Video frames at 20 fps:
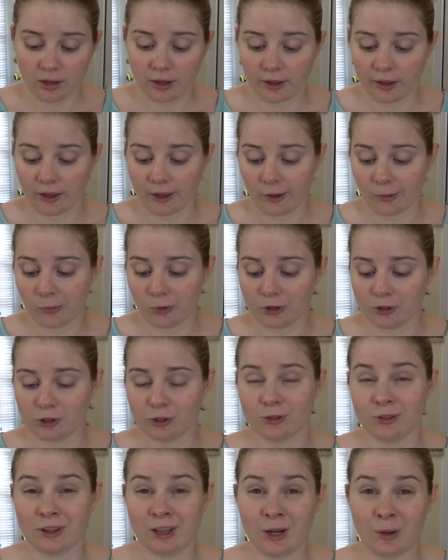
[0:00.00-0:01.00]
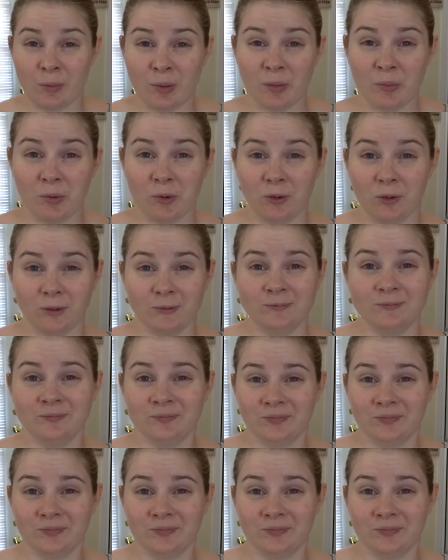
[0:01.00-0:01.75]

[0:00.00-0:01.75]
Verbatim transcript: um, which to a lot of people